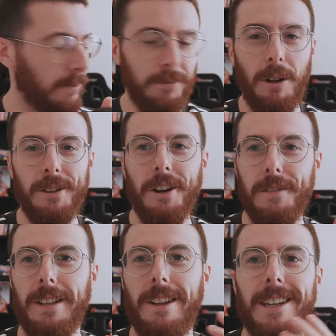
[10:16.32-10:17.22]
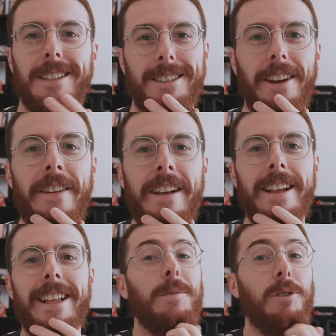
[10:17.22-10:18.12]
roll it over the line. So
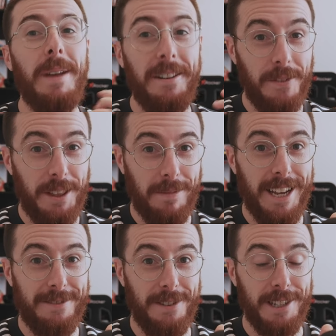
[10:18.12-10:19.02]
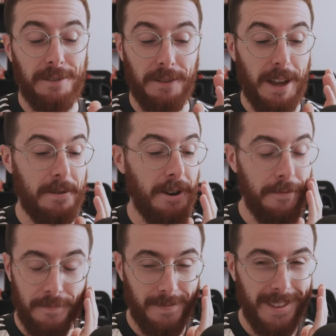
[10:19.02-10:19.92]
it would have been a fifth place finish for Fabio.
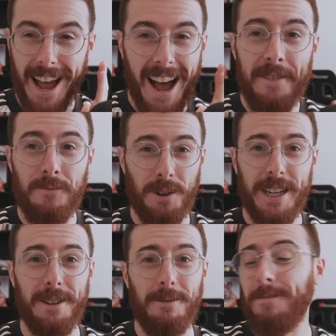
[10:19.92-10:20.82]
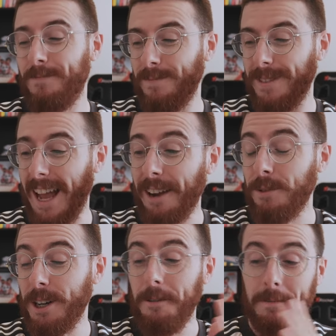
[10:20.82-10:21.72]
Unreal.
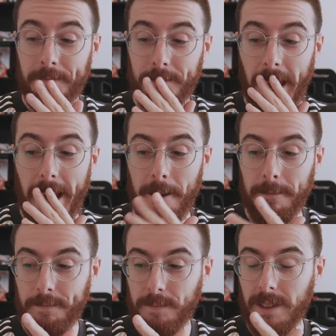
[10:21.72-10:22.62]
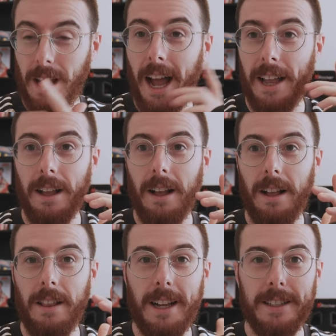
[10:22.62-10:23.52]
Unreal. Now, I
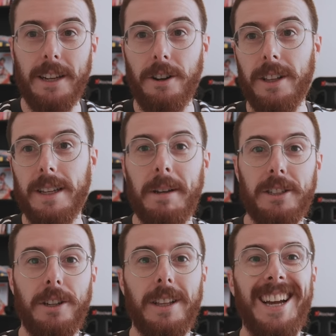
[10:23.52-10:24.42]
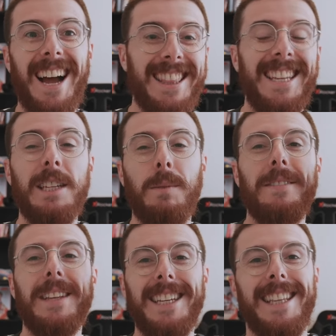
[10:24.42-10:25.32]
like I said earlier, mentioned earlier, I think he's one
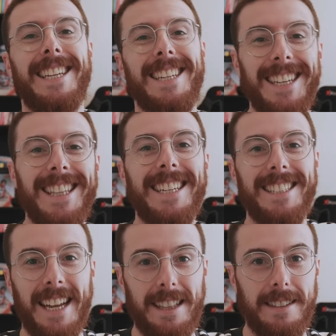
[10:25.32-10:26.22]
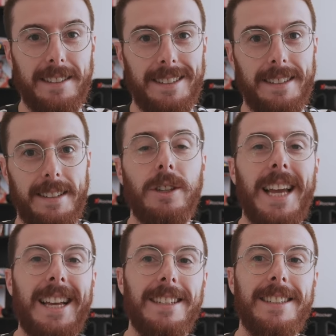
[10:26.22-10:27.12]
of the elite, elite talents. So
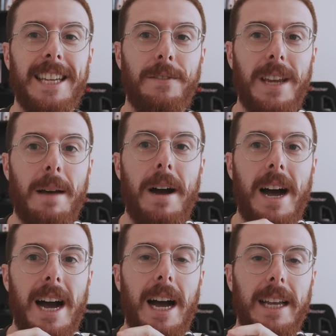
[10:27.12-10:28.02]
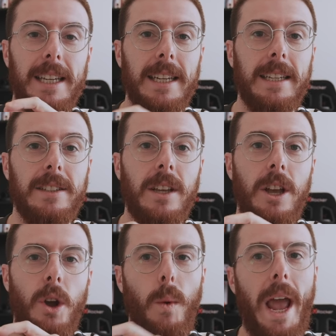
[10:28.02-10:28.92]
the acid test for Yamaha is
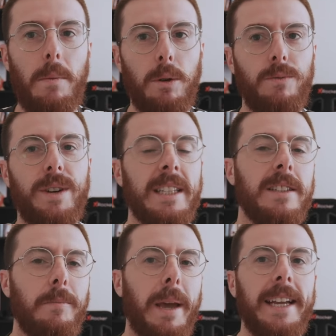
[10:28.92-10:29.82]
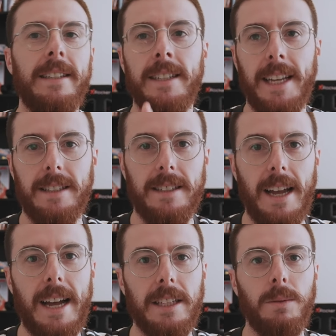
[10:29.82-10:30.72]
where would Rins have been? Didn't get to
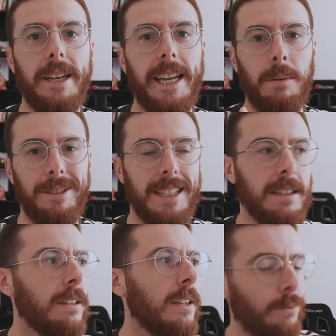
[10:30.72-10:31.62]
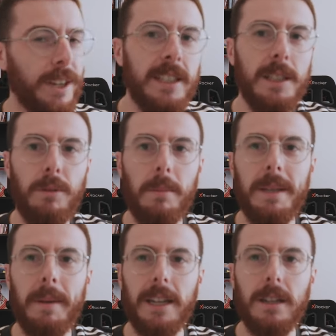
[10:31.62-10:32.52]
start this weekend, he was ill. Rins is
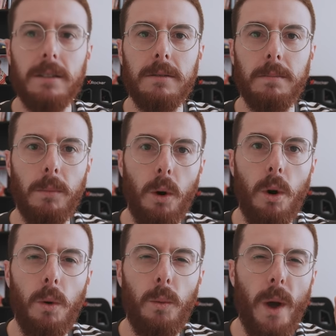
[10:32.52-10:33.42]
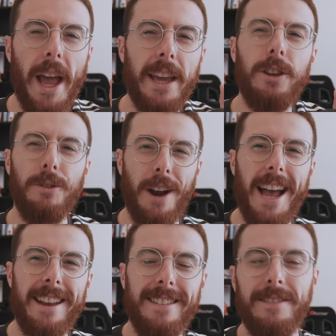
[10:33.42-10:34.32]
probably a bit more where you're
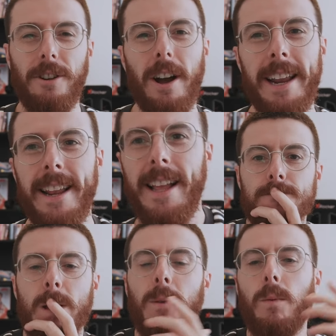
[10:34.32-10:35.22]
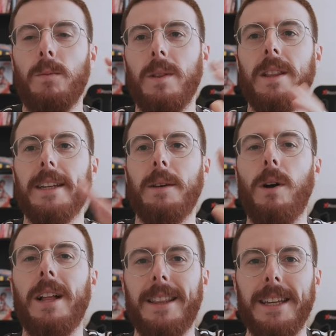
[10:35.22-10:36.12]
at, right? Now, like I said,
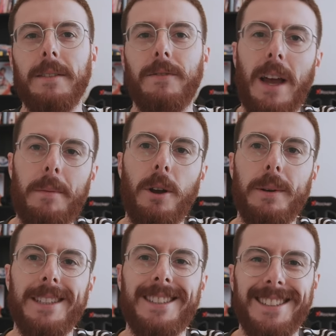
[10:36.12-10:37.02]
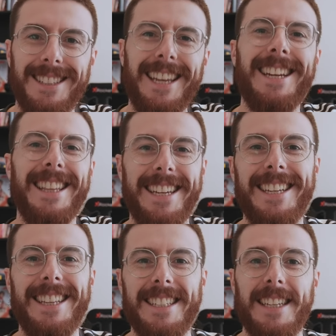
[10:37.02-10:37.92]
while I think Fabio is an elite,
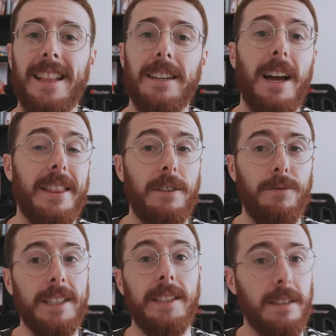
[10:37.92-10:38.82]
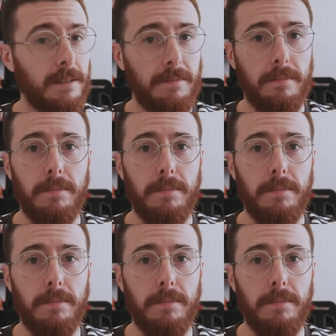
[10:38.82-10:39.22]
elite talent, I think Rins is